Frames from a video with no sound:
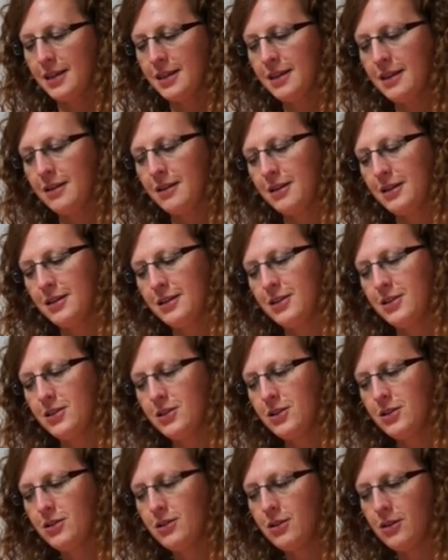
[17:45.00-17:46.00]
The
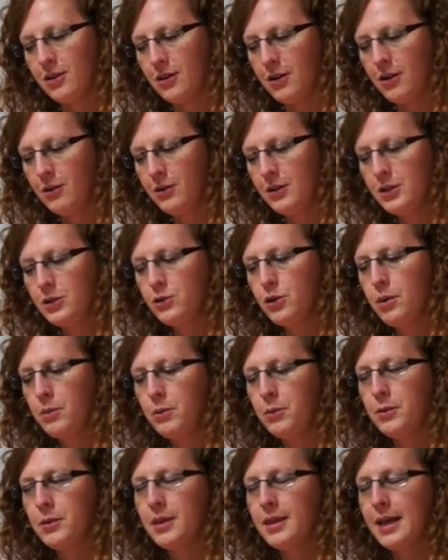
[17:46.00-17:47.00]
only
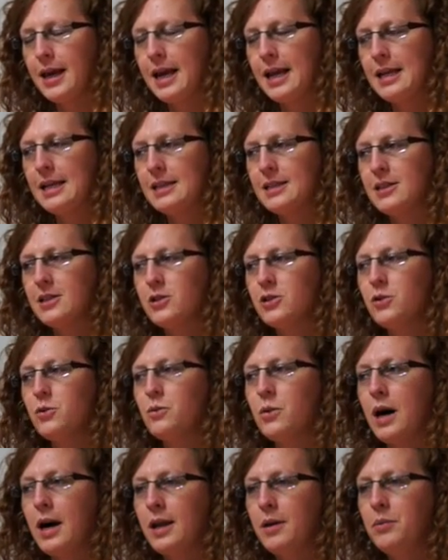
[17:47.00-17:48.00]
trouble with that is you
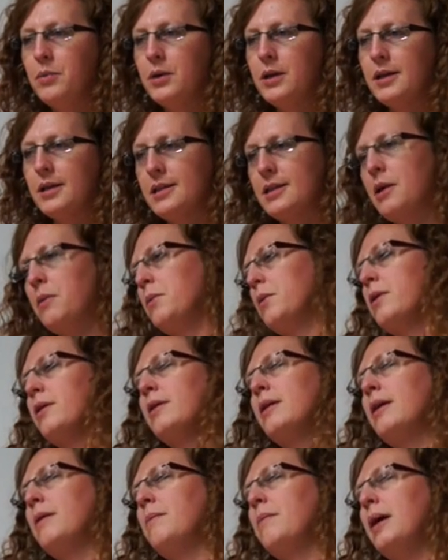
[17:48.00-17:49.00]
want to put it somewhere
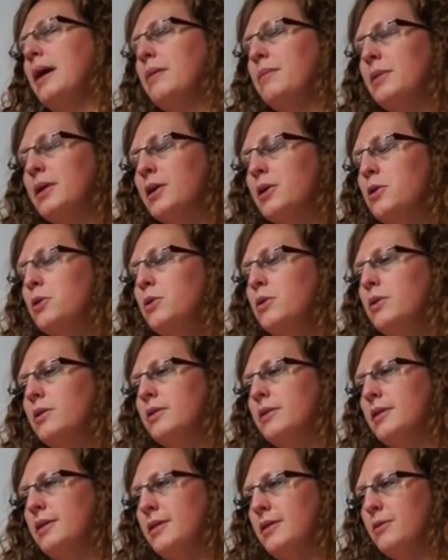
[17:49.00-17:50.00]
that might be cooler
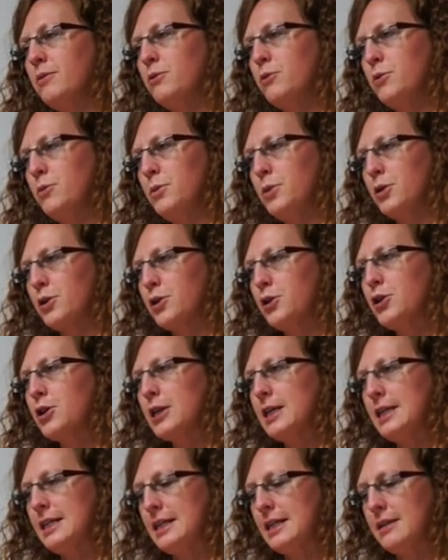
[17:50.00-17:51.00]
than the room you're
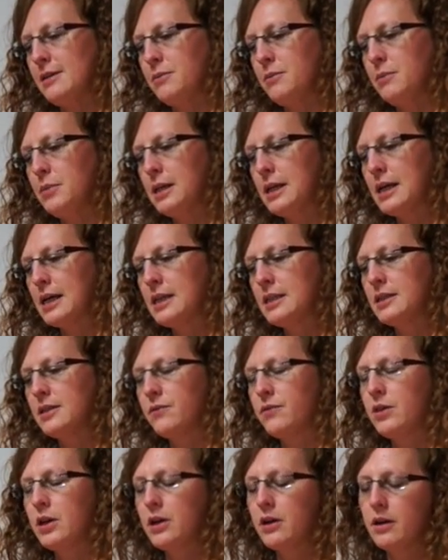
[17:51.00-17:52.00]
cooking in, because
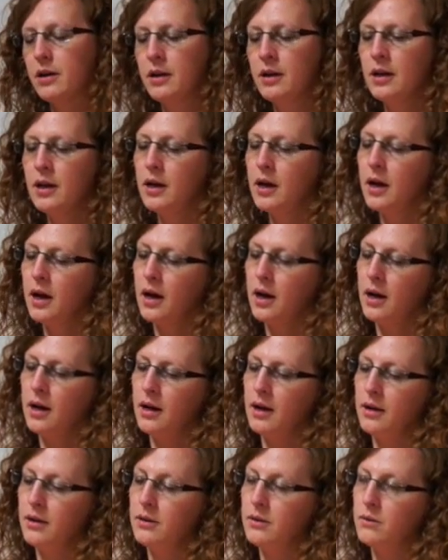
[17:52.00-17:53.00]
if they're
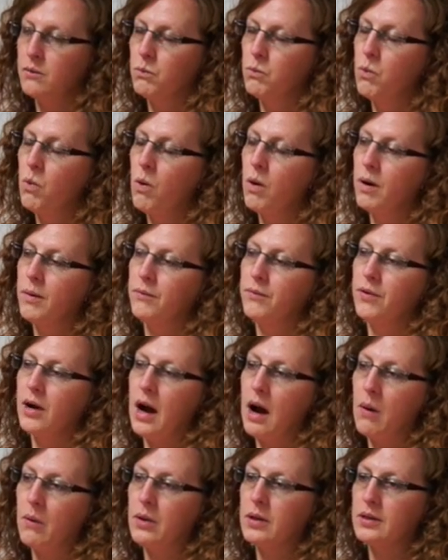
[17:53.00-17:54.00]
warm for
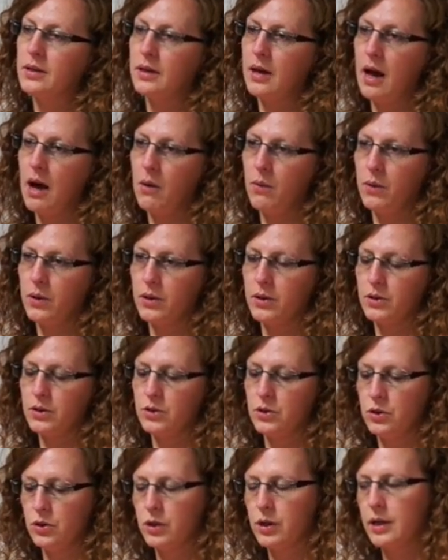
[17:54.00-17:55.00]
hours and
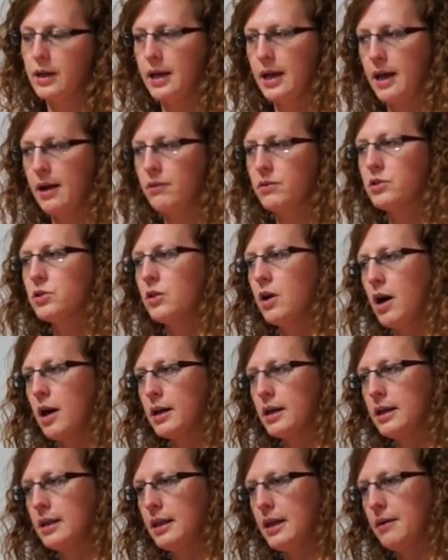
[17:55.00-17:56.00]
hours, you're going to have
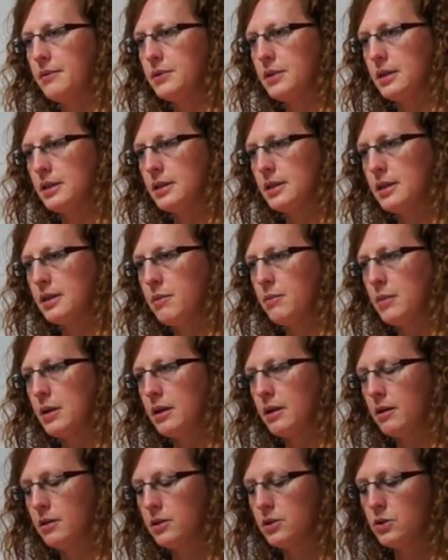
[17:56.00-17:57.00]
soggy Lefses in the
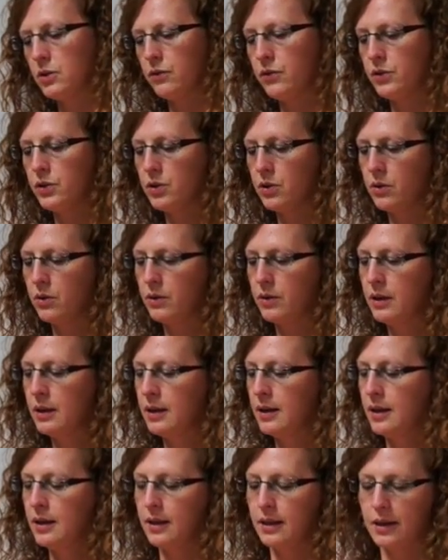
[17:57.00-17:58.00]
middle. So if you don't,
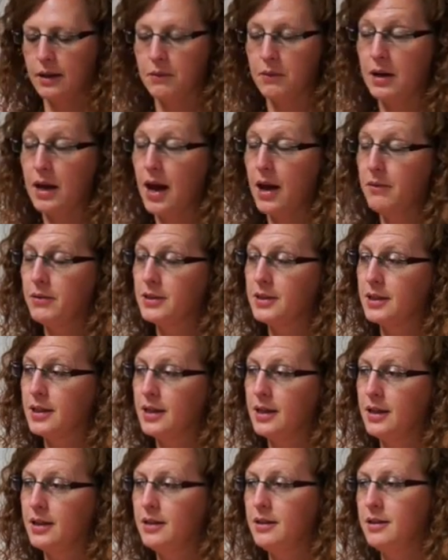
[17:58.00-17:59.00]
like when I was a
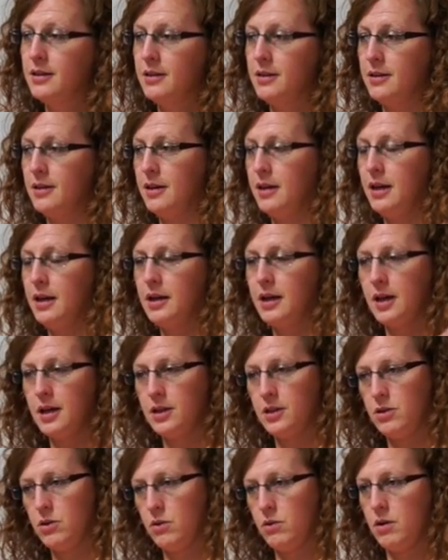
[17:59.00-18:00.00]
kid, it
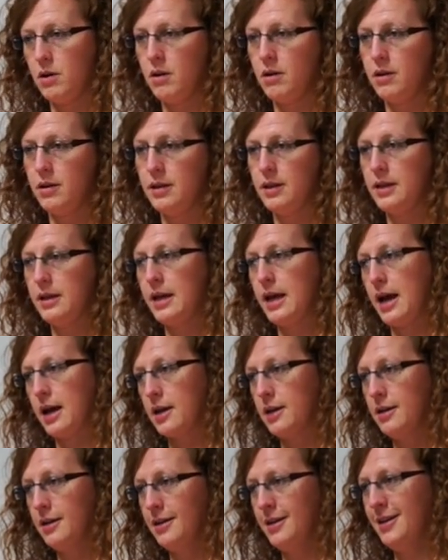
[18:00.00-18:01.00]
got thrown out on the deck.